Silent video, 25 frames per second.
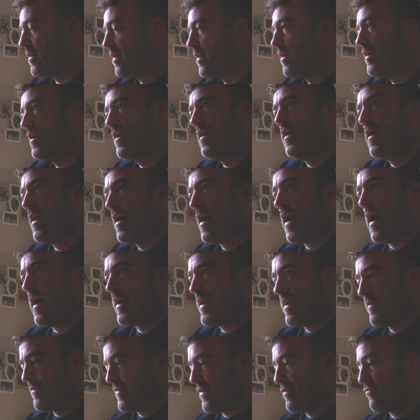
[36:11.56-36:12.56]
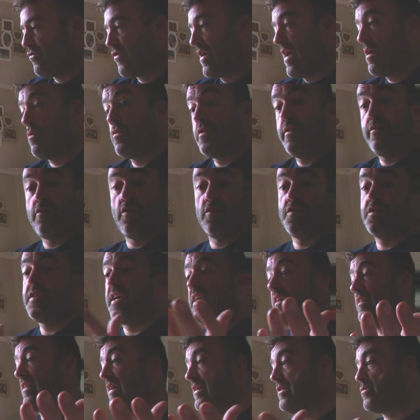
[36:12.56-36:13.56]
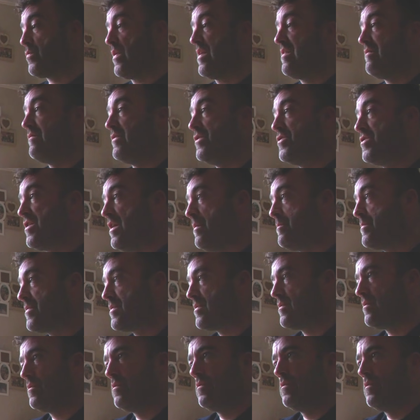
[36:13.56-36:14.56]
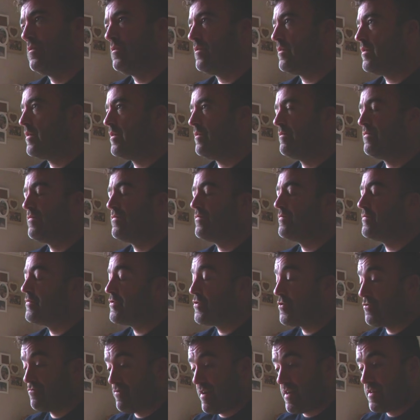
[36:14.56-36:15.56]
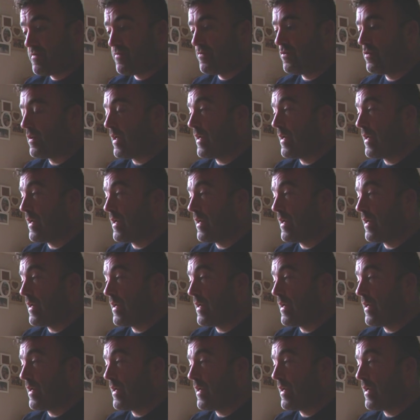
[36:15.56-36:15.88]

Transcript: Yeah. And if you run out, you've got 10 lads waiting for chips. Stressful.